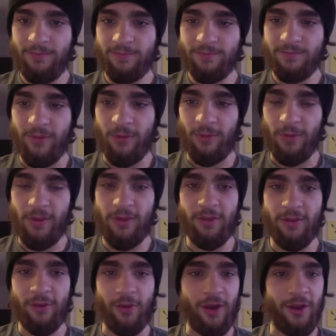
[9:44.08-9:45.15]
This place is
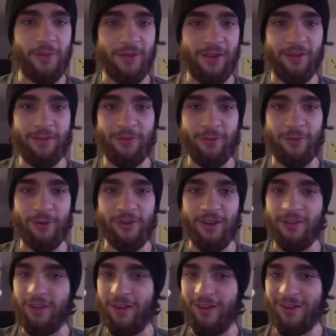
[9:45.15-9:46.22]
so ominous for a
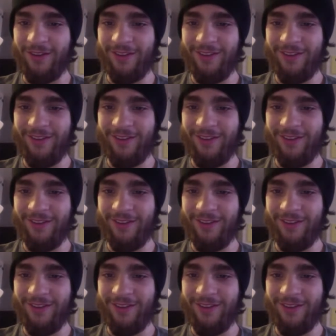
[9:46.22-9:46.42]
Nuzlocke.